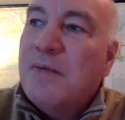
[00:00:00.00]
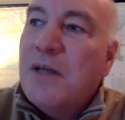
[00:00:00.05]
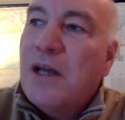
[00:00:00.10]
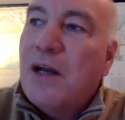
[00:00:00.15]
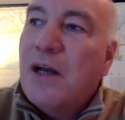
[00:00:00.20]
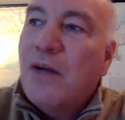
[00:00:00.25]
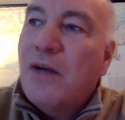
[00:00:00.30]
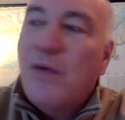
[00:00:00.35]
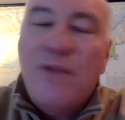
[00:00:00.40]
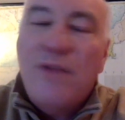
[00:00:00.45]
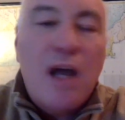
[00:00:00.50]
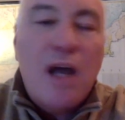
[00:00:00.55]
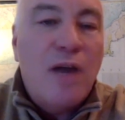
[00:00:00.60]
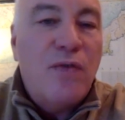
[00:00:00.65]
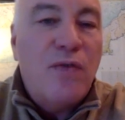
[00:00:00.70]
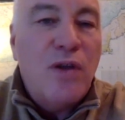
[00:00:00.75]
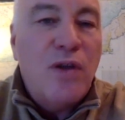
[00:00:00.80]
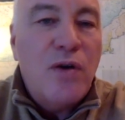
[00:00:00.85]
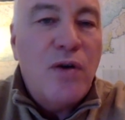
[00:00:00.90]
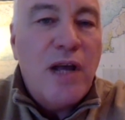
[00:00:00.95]
we've got a
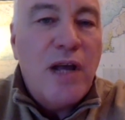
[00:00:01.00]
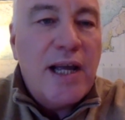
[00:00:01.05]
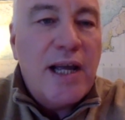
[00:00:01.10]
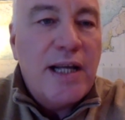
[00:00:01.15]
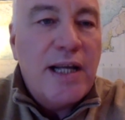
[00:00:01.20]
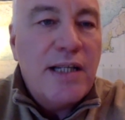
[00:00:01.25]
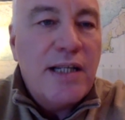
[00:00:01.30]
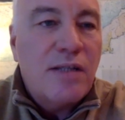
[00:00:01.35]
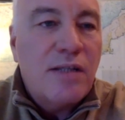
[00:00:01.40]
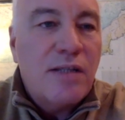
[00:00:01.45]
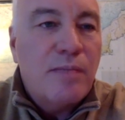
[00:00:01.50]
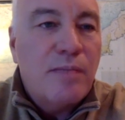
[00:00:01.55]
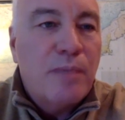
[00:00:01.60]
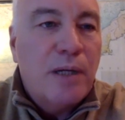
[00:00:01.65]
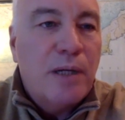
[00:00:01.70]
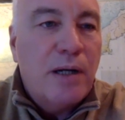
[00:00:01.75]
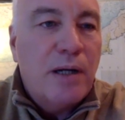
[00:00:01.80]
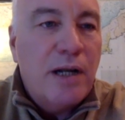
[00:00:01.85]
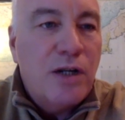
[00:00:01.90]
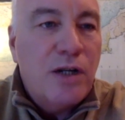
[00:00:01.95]
few days, but
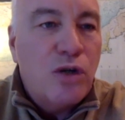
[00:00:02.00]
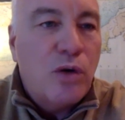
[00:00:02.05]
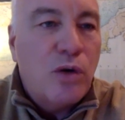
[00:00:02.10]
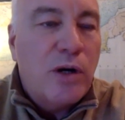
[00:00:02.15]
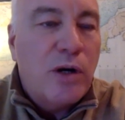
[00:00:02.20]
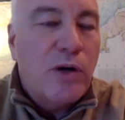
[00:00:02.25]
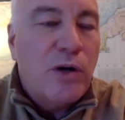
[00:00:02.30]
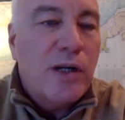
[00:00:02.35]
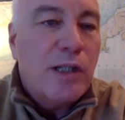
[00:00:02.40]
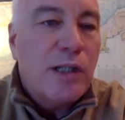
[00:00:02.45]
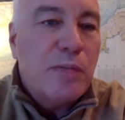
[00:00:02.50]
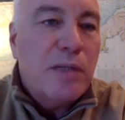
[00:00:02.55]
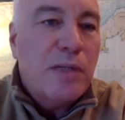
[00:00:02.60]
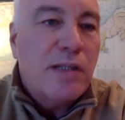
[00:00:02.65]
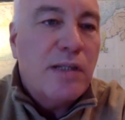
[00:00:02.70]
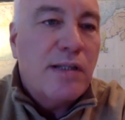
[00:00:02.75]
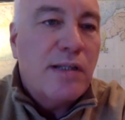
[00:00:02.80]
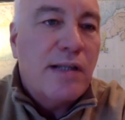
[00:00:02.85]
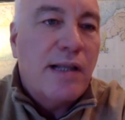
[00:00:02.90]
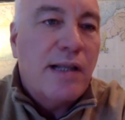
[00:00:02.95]
enjoy
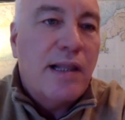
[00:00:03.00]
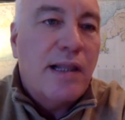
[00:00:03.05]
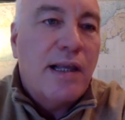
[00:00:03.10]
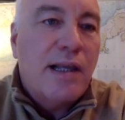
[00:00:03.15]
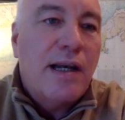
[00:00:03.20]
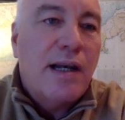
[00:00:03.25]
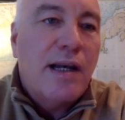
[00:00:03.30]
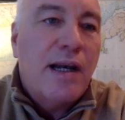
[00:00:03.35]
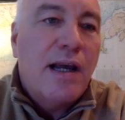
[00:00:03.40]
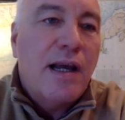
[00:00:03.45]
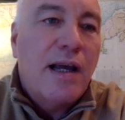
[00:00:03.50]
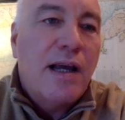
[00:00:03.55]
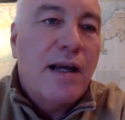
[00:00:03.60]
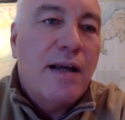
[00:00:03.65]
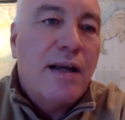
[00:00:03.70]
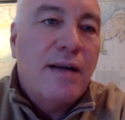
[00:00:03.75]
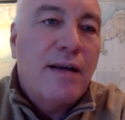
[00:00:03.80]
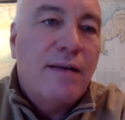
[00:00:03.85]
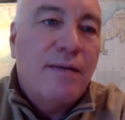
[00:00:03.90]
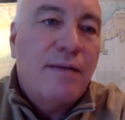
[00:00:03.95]
Christmas, and
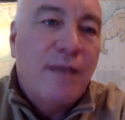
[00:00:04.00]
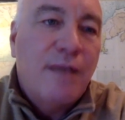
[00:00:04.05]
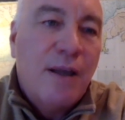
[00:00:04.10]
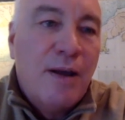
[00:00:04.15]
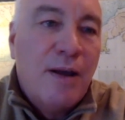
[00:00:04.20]
then